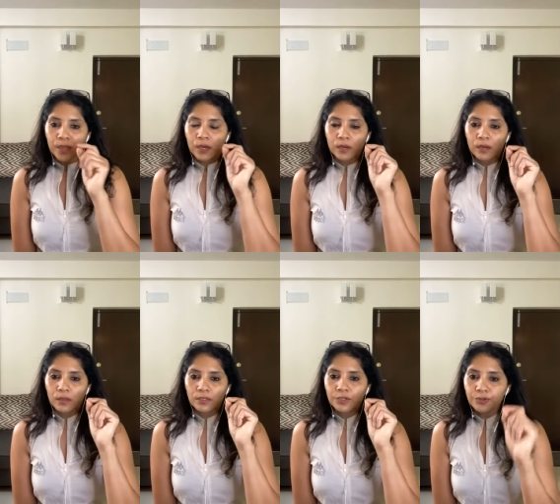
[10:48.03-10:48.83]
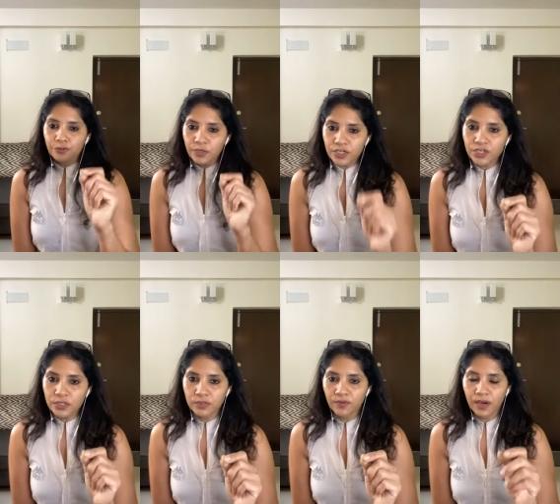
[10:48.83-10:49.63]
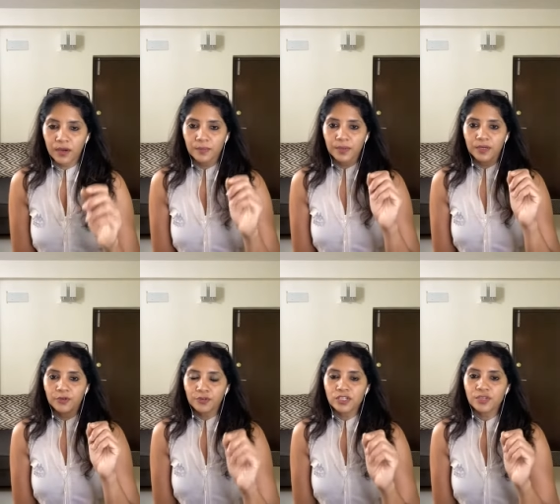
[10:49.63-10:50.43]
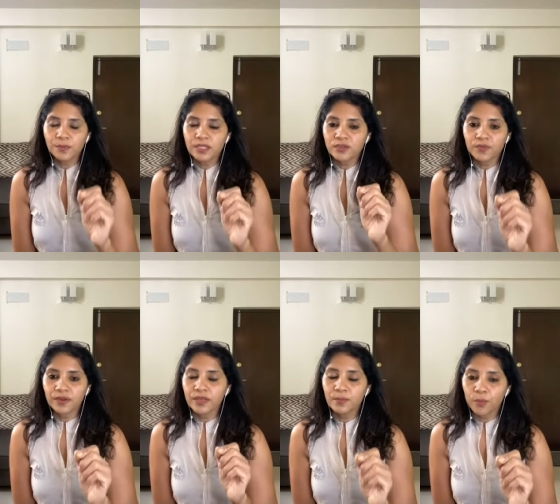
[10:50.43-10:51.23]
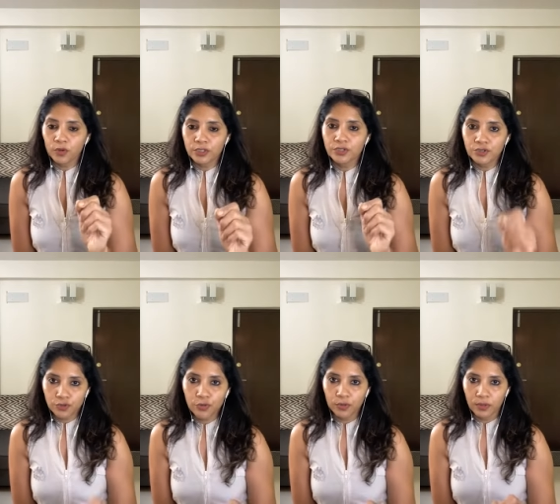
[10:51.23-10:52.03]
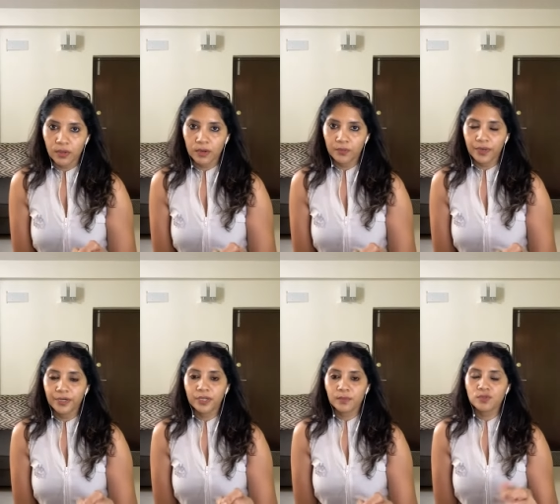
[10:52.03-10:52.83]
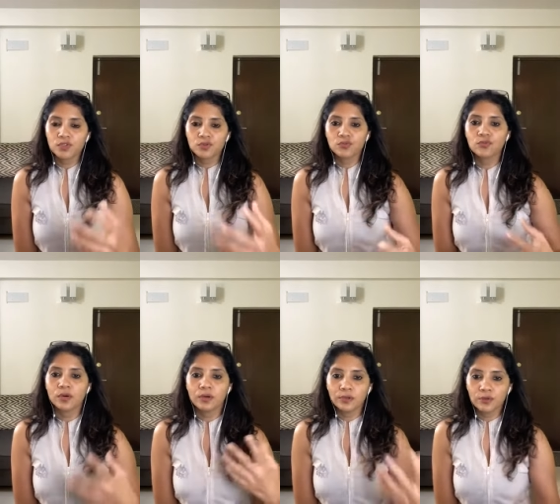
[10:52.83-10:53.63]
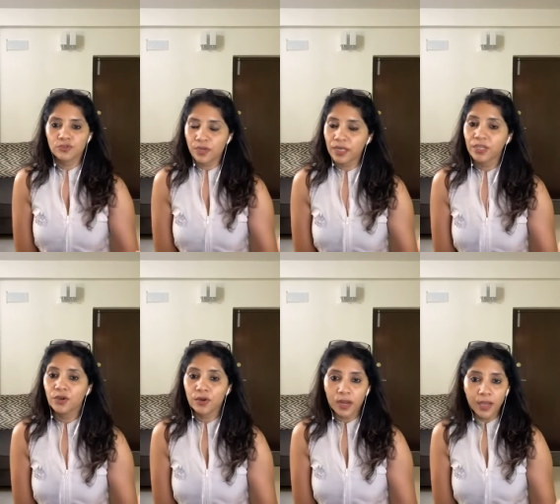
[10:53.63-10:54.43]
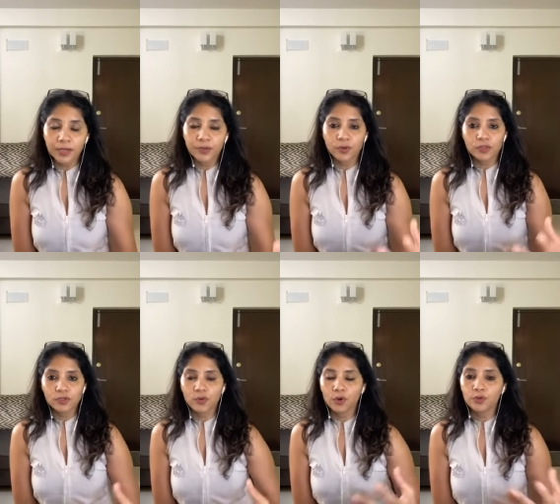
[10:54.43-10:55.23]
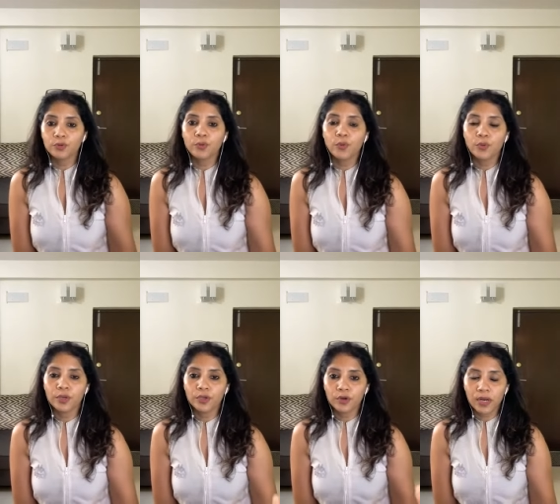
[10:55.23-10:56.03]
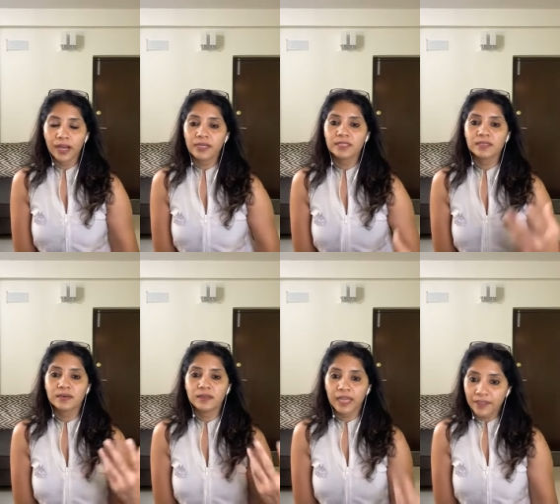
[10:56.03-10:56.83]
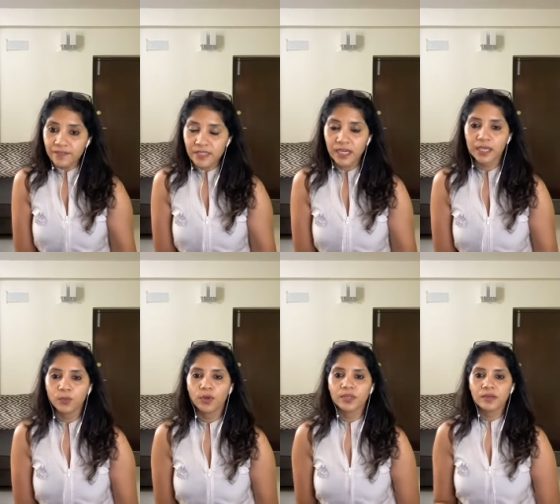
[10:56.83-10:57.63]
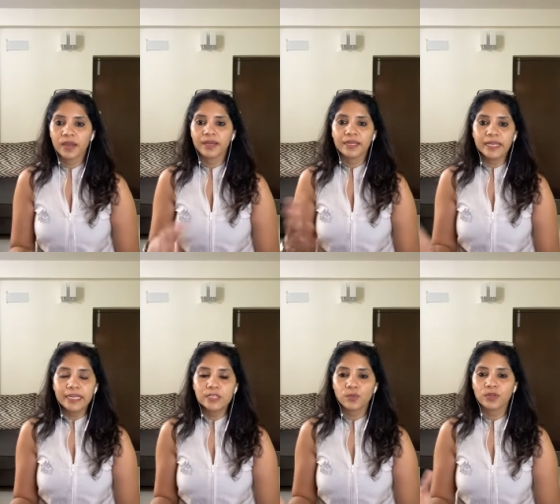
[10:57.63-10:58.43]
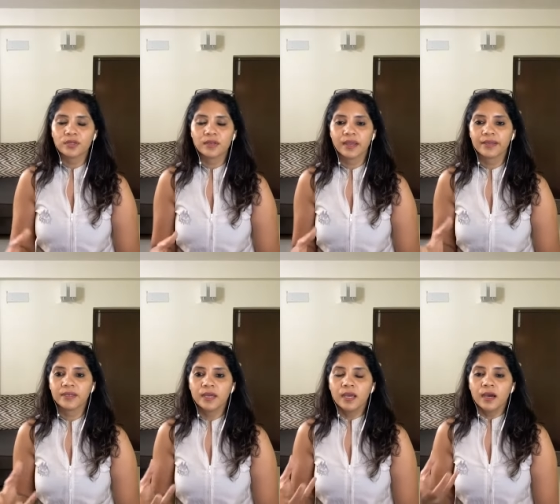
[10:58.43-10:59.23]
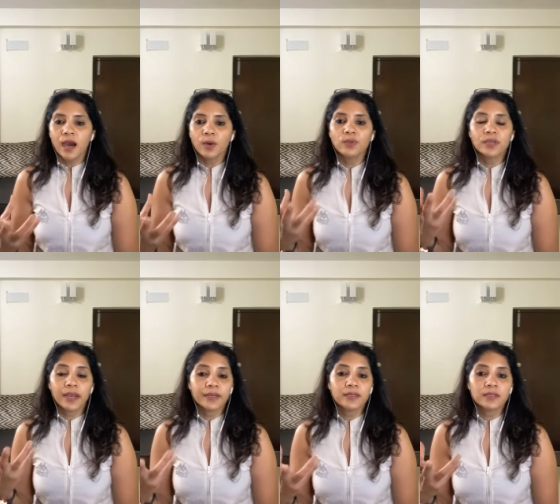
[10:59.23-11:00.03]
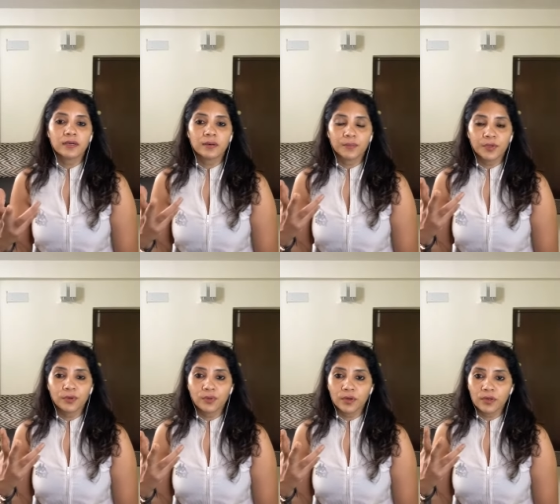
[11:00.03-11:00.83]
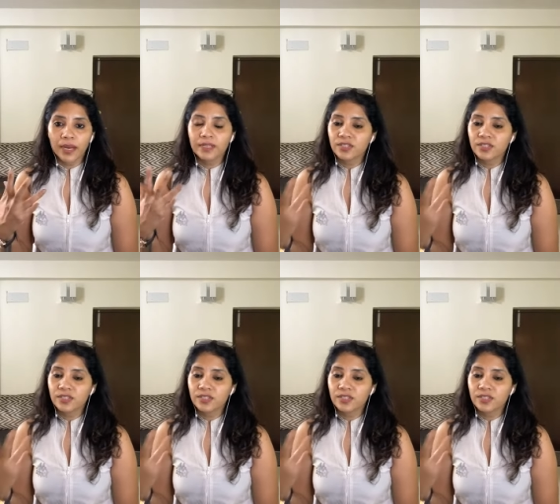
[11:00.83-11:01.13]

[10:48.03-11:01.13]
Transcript: uh, the nutrition uh, nutrition plays a very important role uh, when it comes to uh, you know training your client you also got to know your client's uh, lifestyle what the client eats what the client how the client um, you know uh, client's